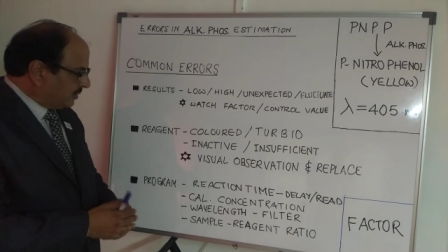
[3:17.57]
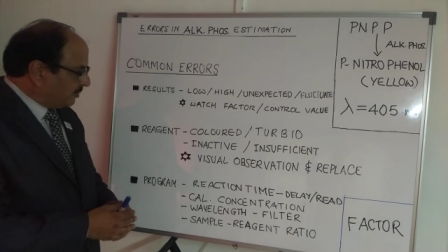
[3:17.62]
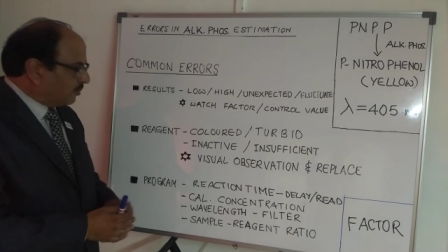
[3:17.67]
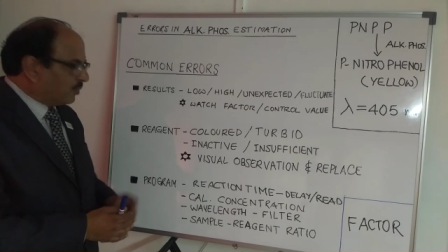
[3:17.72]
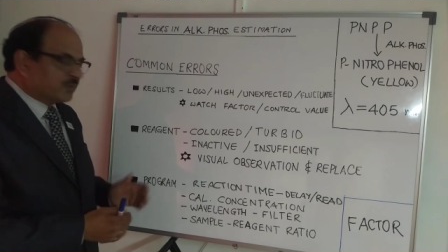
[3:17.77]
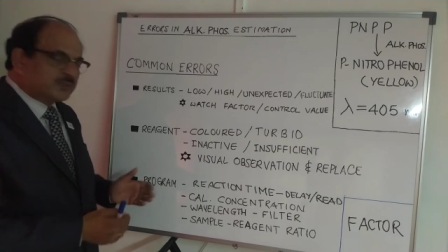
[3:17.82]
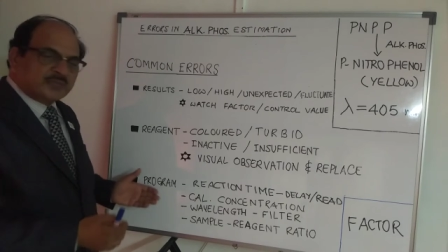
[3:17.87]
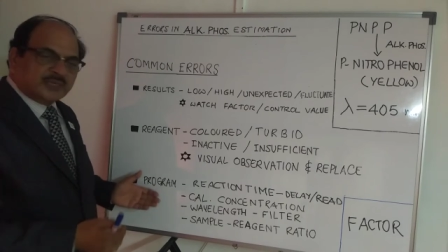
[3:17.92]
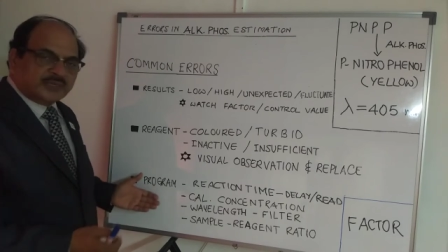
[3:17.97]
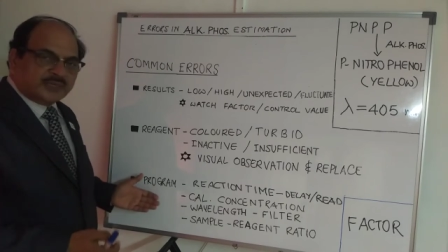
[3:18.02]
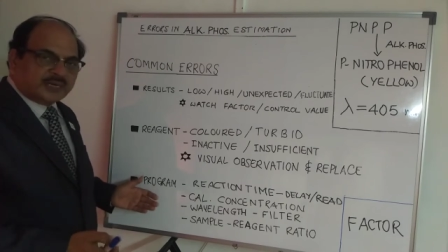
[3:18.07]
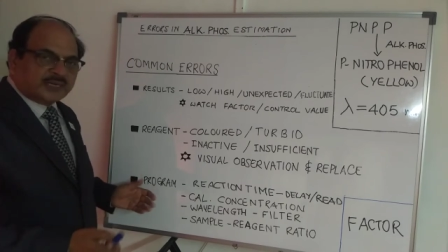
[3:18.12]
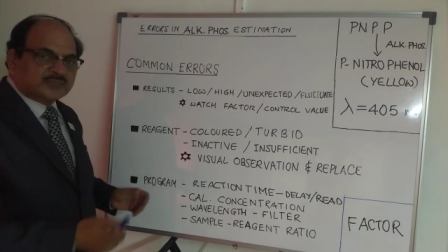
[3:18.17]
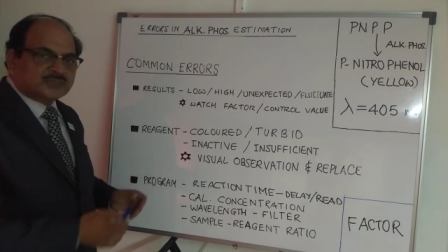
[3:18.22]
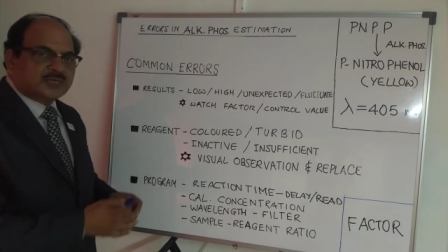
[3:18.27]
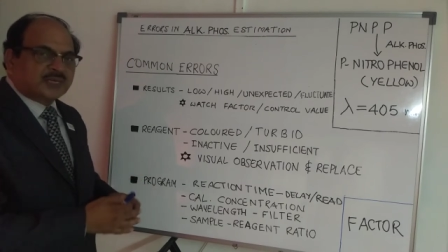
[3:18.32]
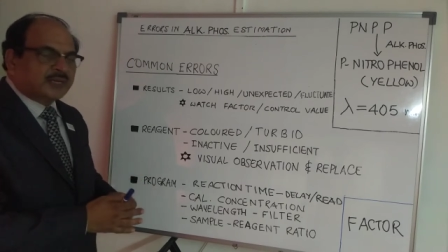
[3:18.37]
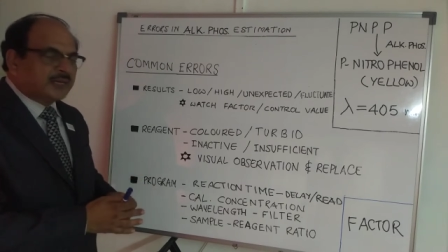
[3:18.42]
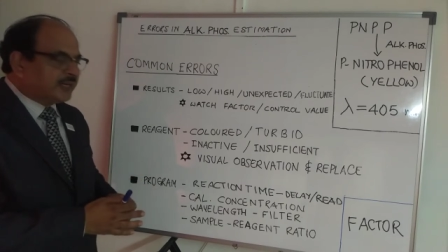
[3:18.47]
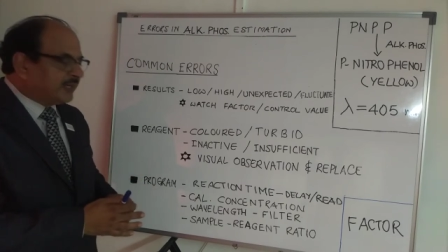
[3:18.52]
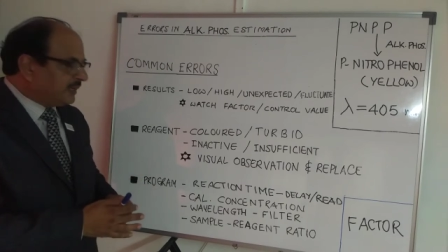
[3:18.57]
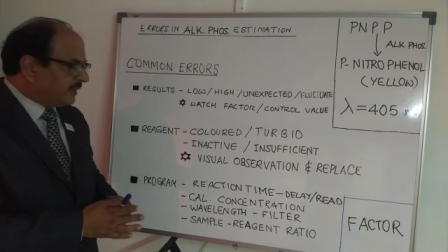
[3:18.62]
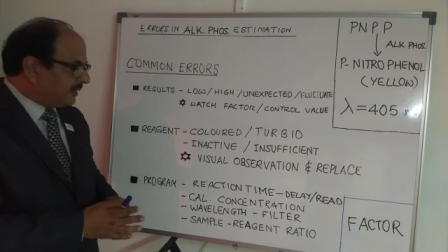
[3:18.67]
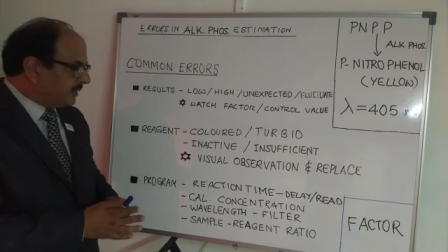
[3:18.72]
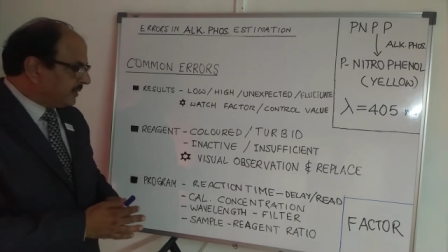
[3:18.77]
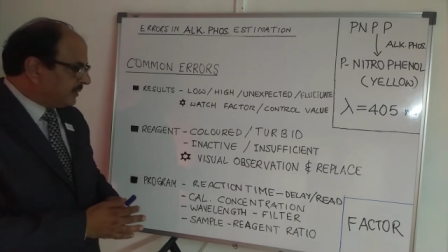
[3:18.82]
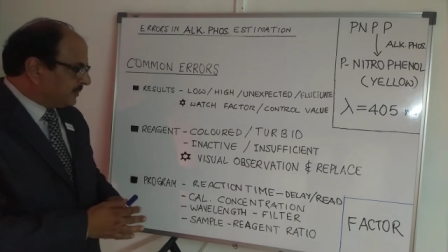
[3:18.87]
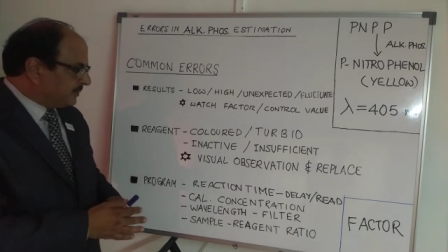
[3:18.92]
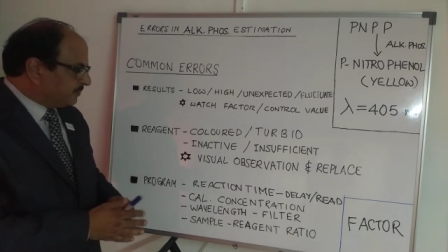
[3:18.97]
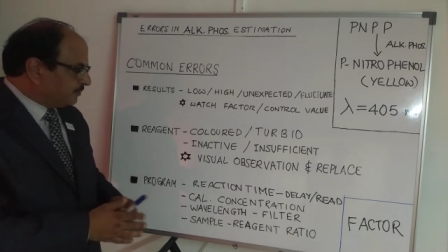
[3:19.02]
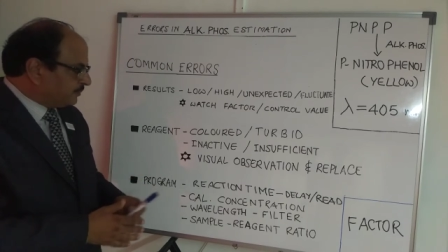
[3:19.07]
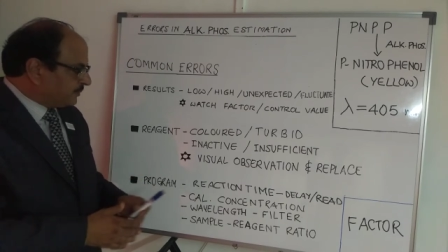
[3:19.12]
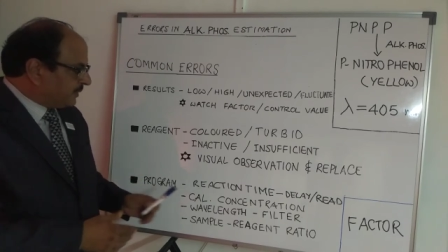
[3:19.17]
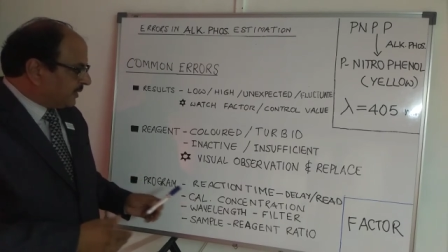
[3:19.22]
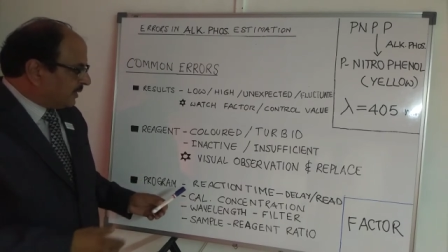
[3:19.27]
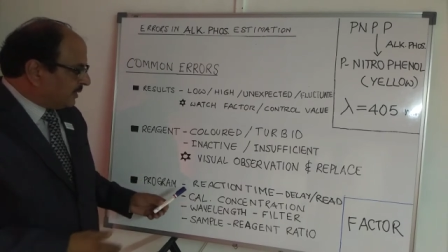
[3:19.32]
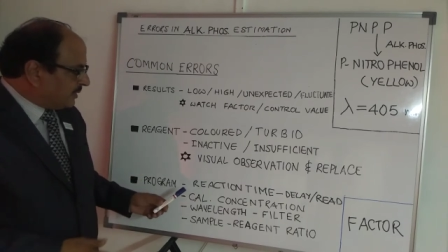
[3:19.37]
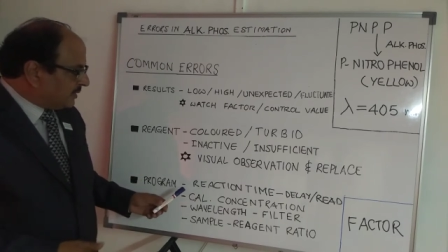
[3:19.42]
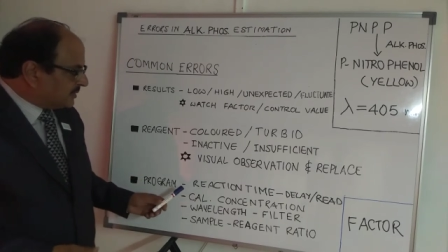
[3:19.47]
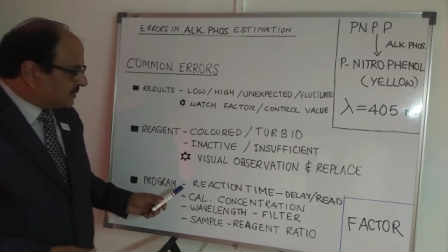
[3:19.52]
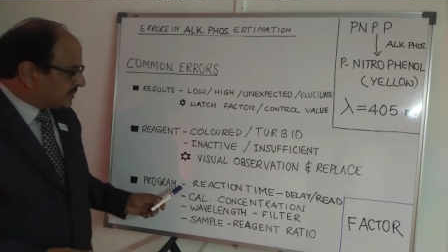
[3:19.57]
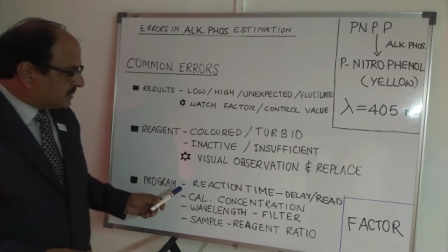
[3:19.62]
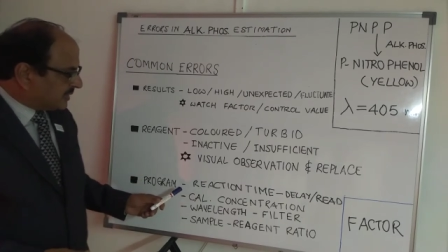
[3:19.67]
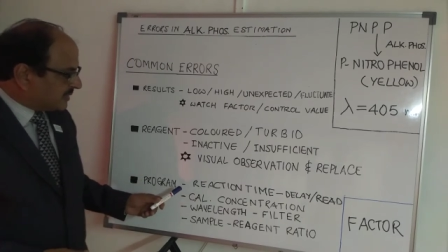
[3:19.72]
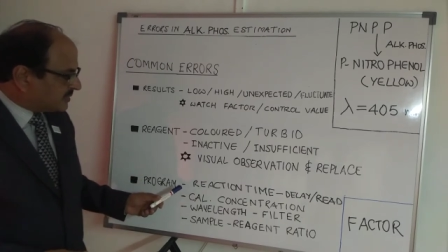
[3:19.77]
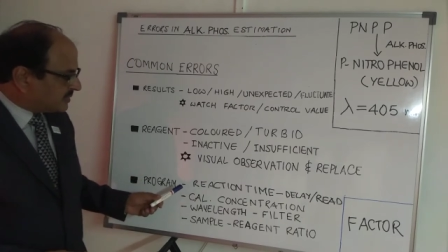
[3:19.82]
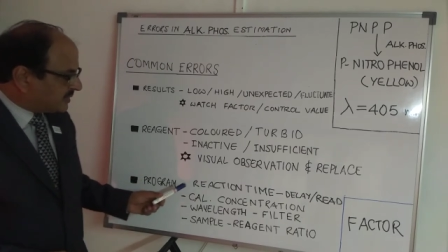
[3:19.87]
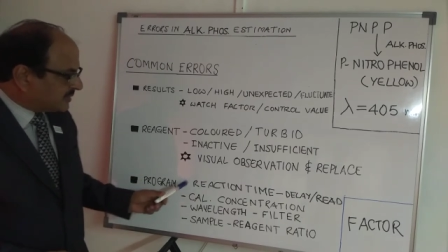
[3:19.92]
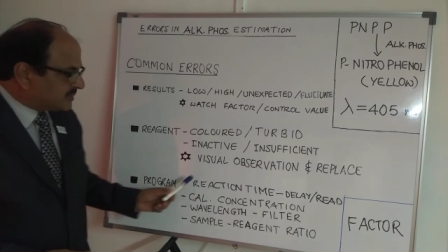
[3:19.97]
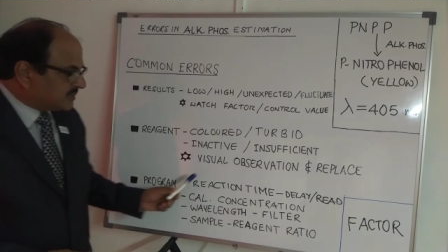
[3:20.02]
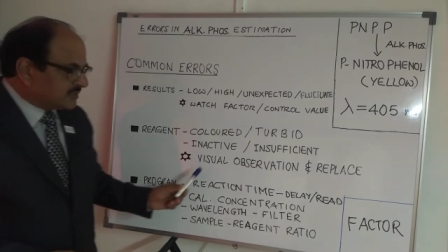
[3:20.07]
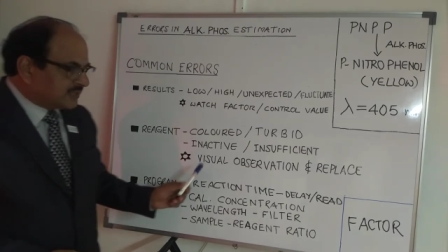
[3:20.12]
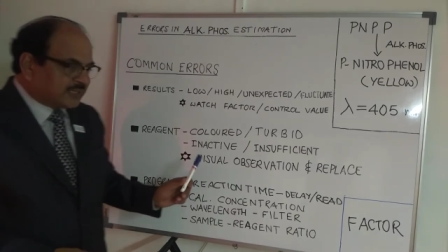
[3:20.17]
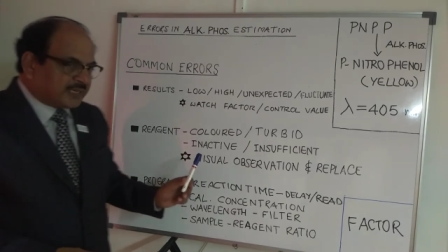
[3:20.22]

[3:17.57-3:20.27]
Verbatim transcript: Most interestingly, since this is